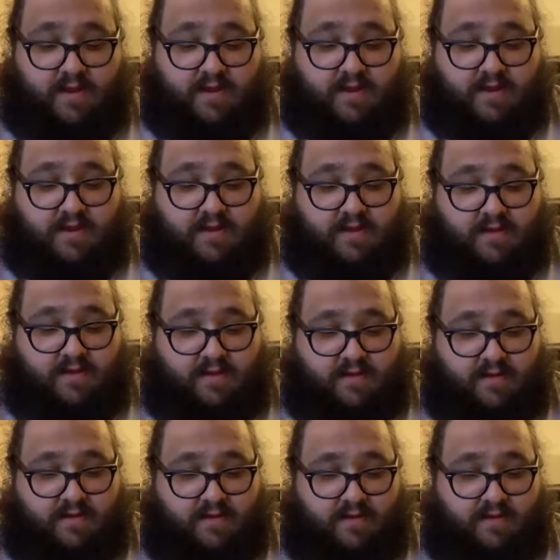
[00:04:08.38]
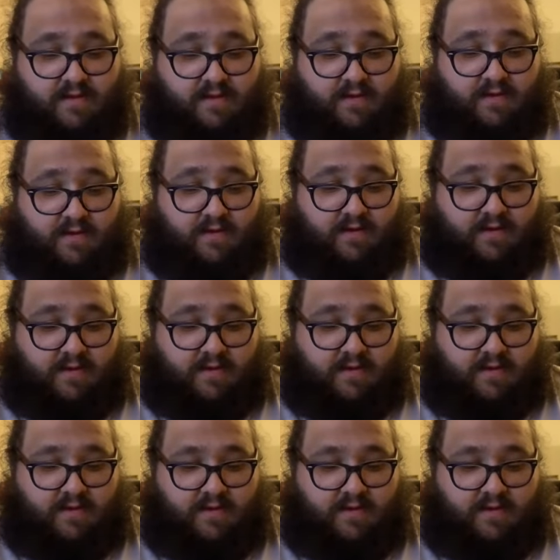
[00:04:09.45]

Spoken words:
Nobody speaks.